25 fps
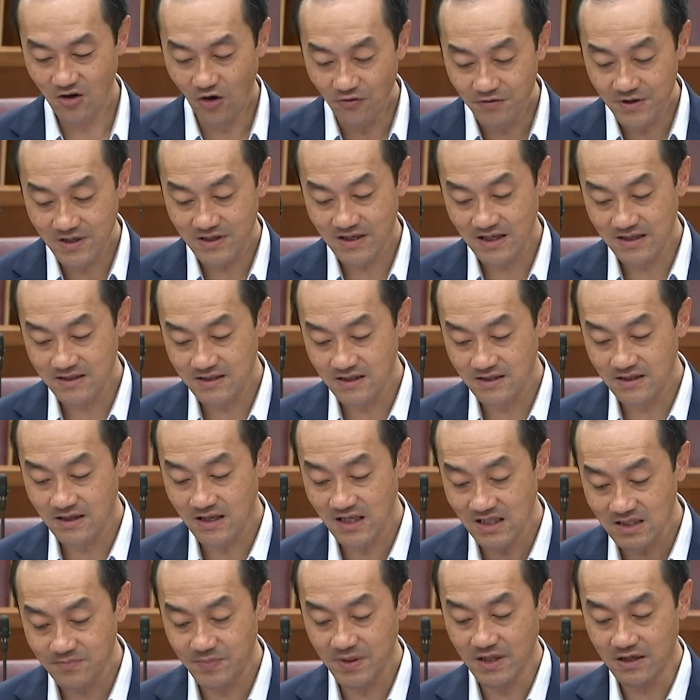COVID nineteen
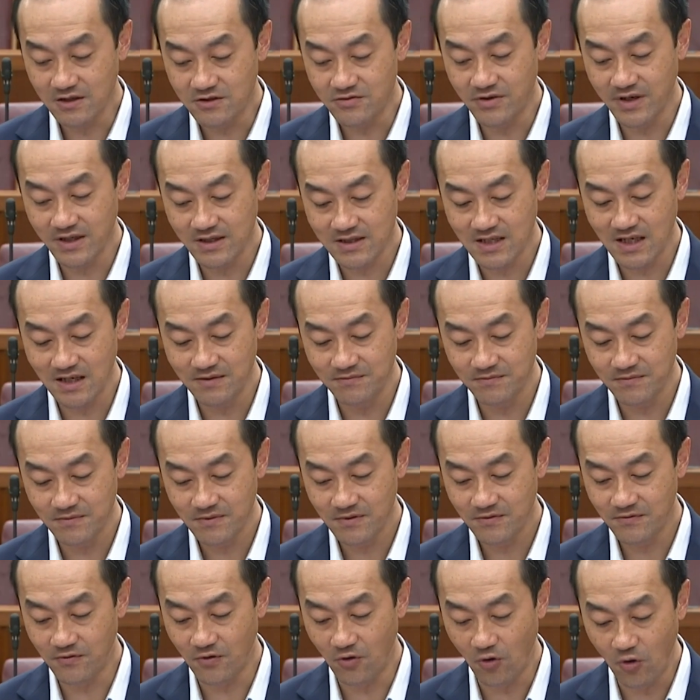has been a trying
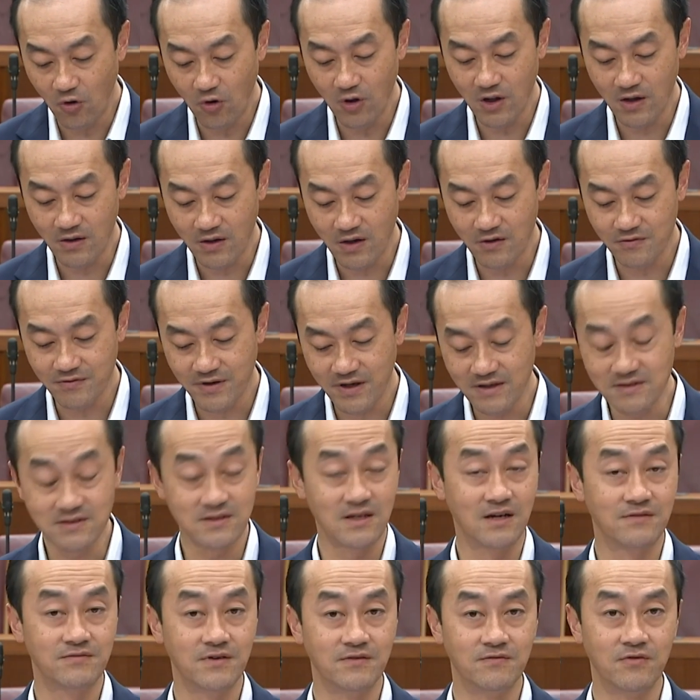time for all our healthcare
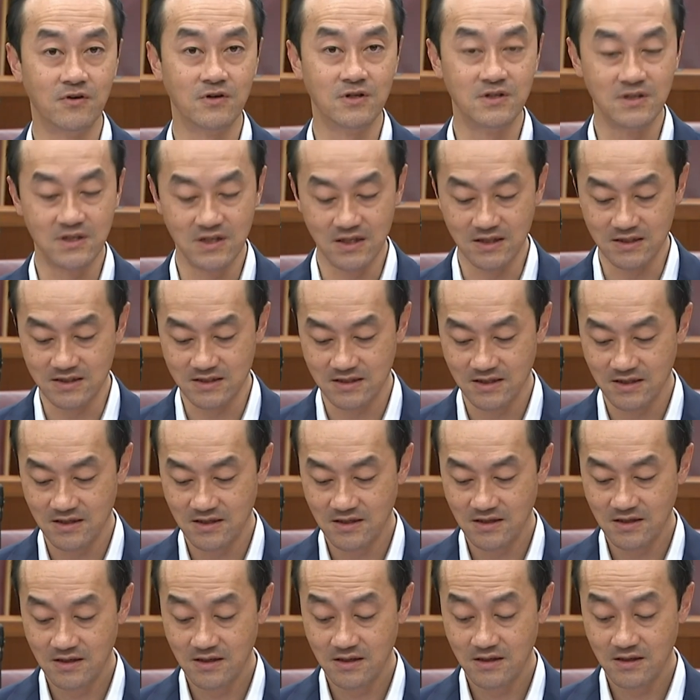staff and volunteers.
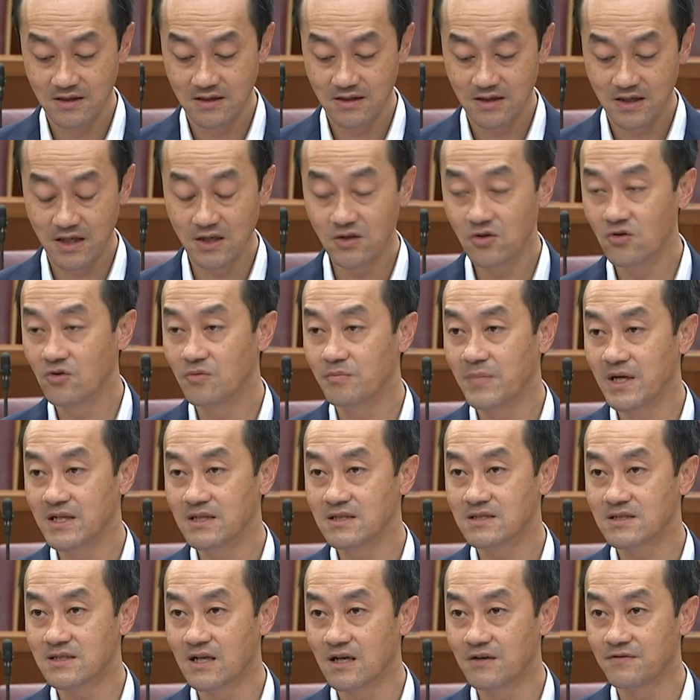I know
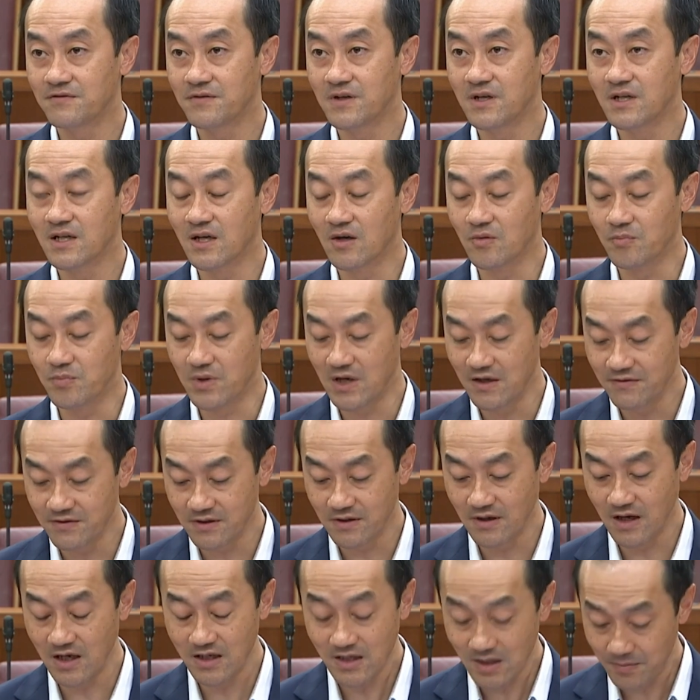many staff in our
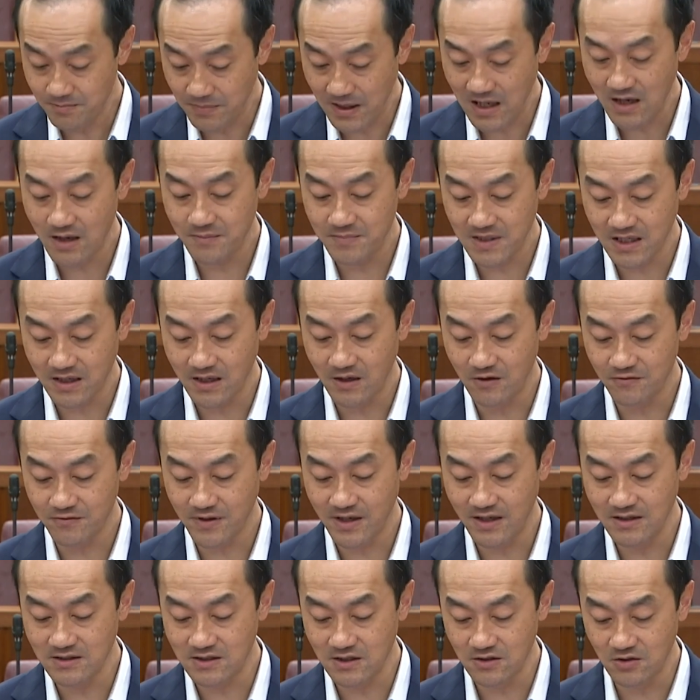private, in our public
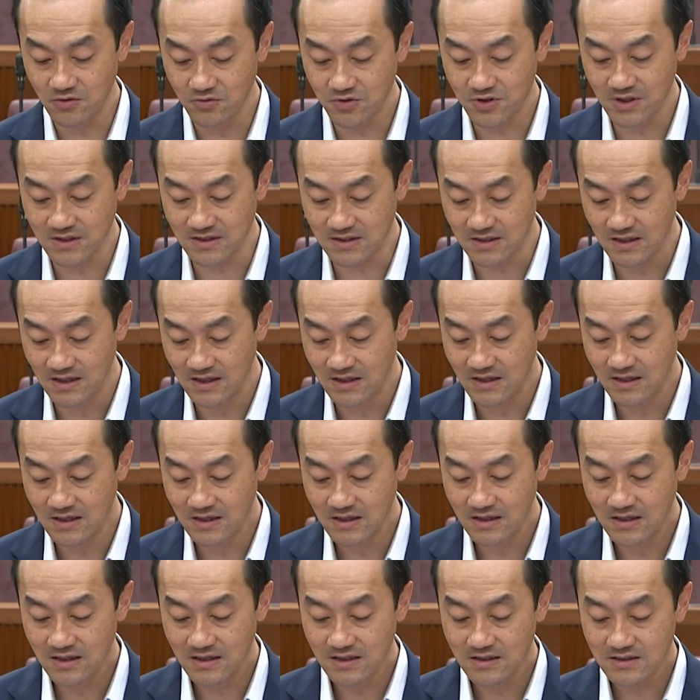healthcare institutions
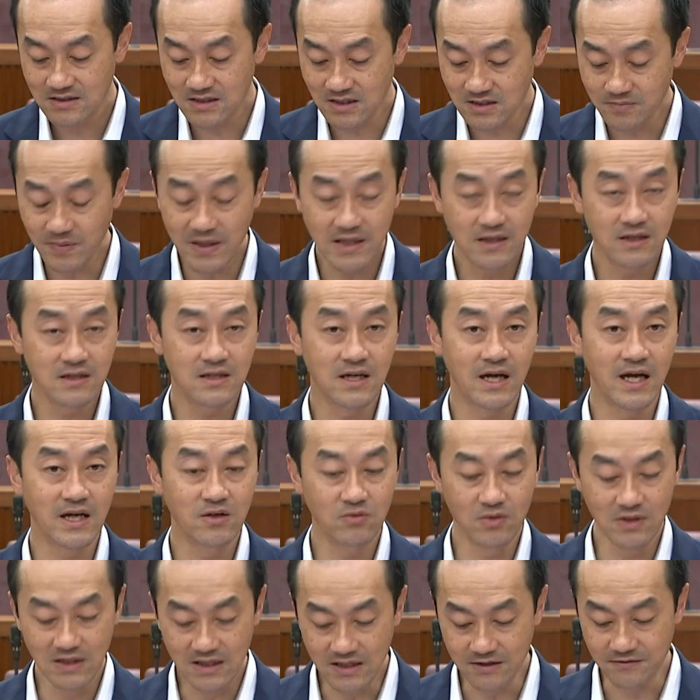suspended their
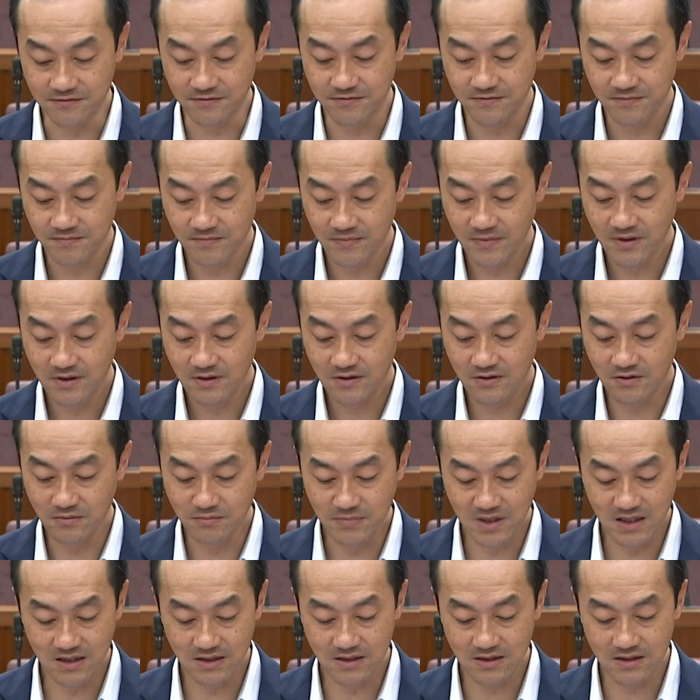annual leave
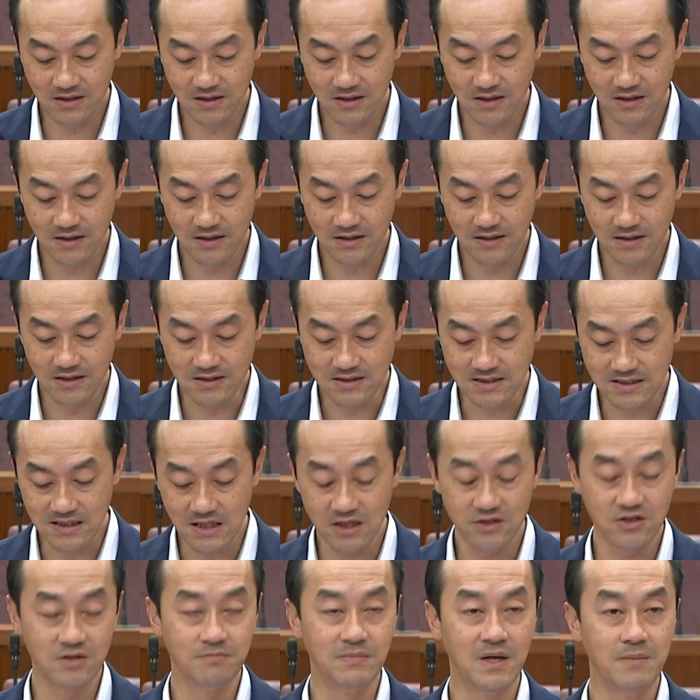to meet the
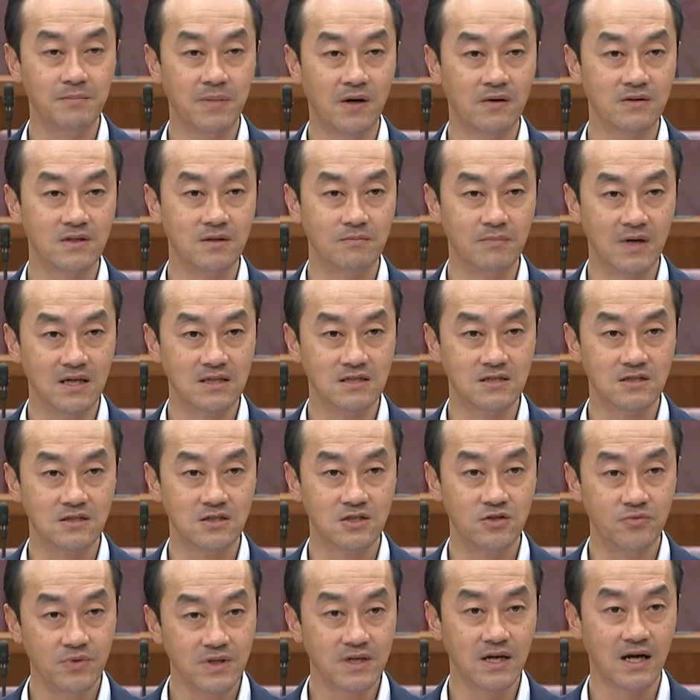surge in manpower
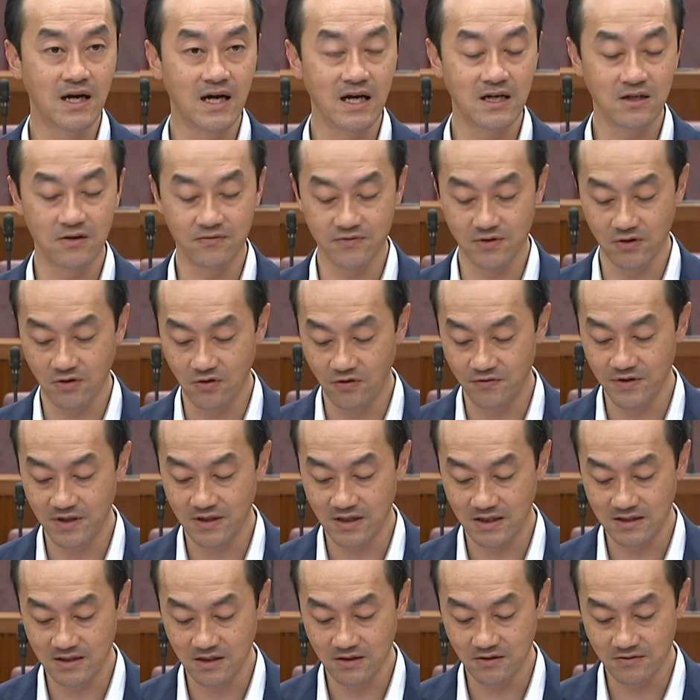demands during the height of the
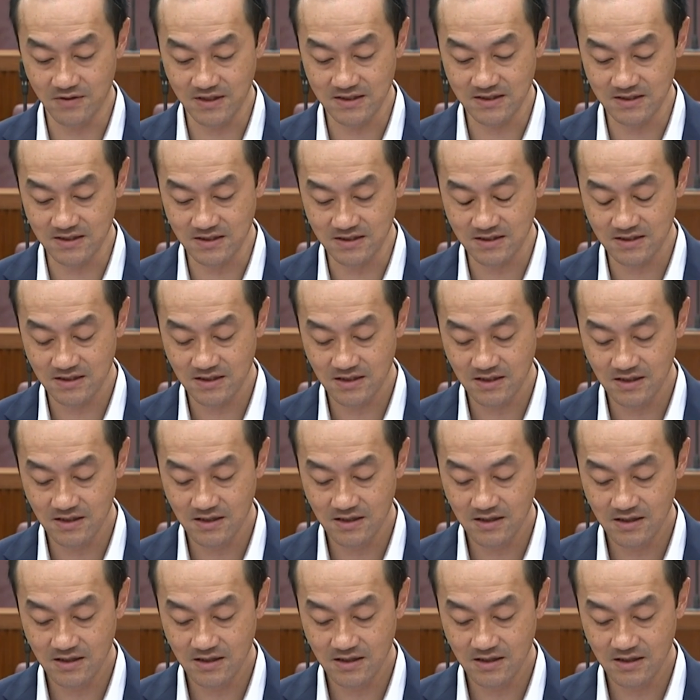COVID nineteen crisis.